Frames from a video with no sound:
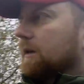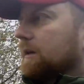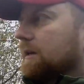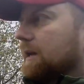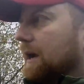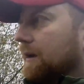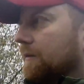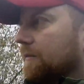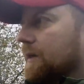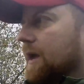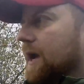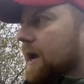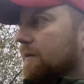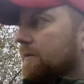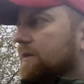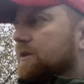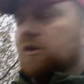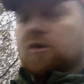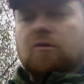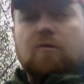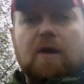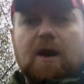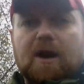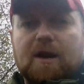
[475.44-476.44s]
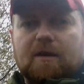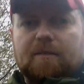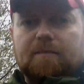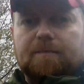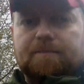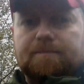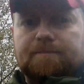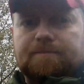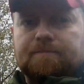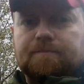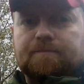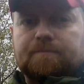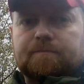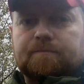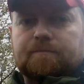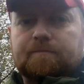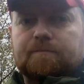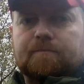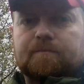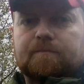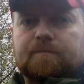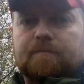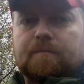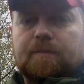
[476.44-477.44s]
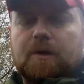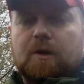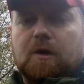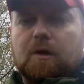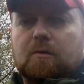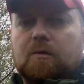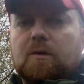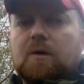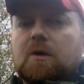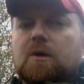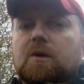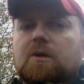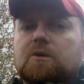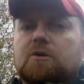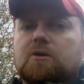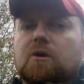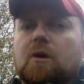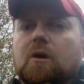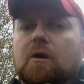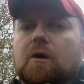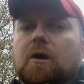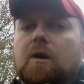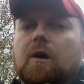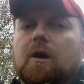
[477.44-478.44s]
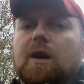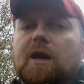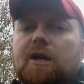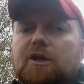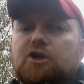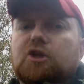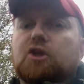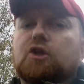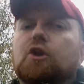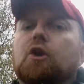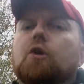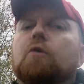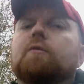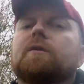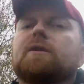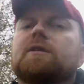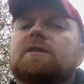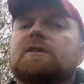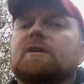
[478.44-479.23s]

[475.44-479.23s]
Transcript: down there is great. You know, so unless you know this